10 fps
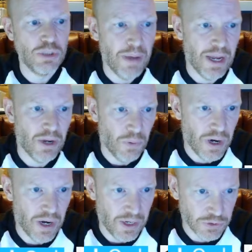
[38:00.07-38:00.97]
back
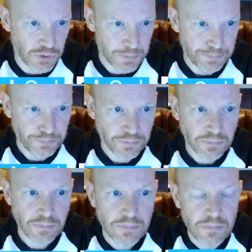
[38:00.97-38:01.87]
warehouse?
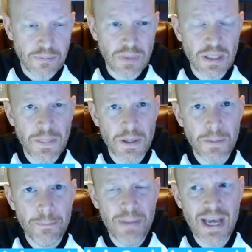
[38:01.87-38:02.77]
The
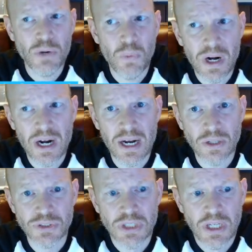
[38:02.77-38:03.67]
back
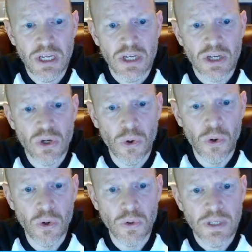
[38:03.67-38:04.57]
warehouse
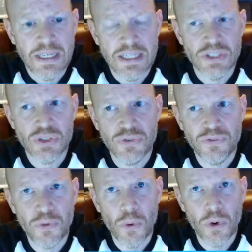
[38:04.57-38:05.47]
goal is
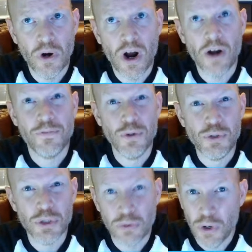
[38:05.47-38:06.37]
for our
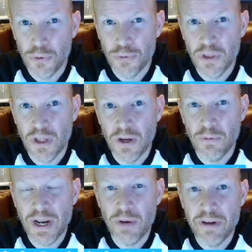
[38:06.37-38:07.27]
future growth. Right
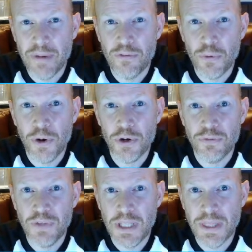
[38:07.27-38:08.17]
now we have about
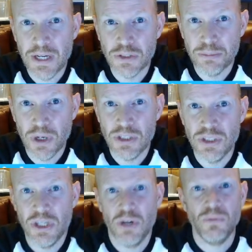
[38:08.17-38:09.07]
450,000 parts in
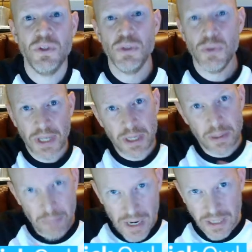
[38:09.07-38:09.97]
there. We do take a
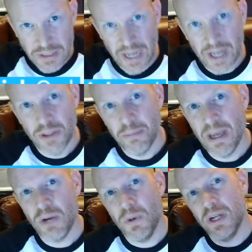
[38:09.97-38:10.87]
box out of the
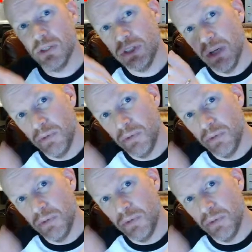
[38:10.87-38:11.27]
back warehouse and we